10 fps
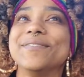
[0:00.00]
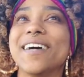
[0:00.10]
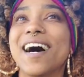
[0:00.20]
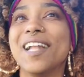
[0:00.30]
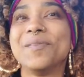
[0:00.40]

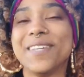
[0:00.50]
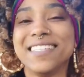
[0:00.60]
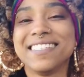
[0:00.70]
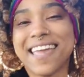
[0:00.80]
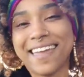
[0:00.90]

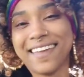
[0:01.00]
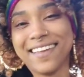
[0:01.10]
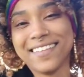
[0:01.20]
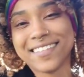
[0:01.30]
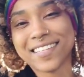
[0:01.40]
Halloween
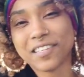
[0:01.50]
day. It's a